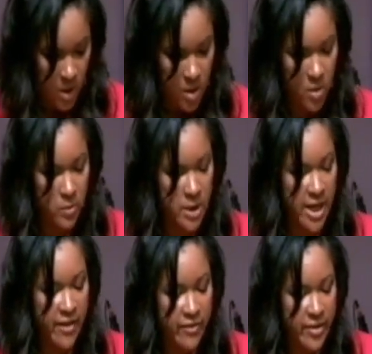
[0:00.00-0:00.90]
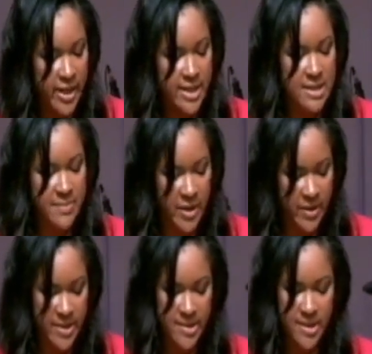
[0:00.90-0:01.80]
You will never
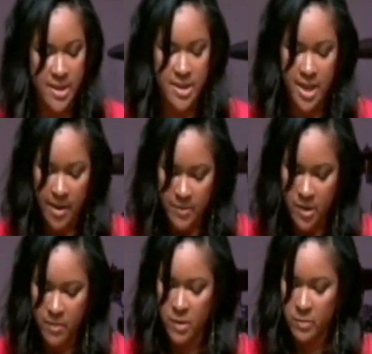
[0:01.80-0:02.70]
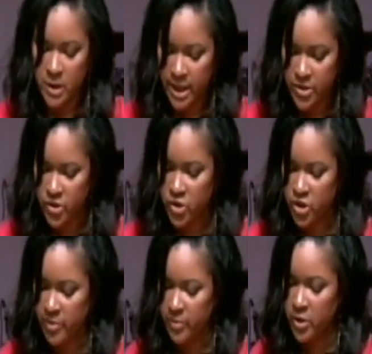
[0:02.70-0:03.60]
experience the depth of the
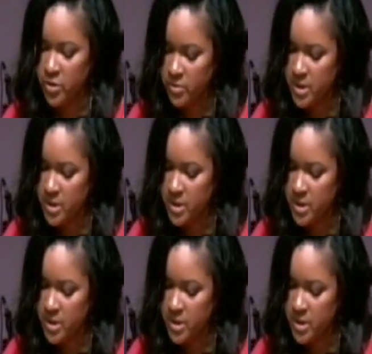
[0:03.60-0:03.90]
relationship you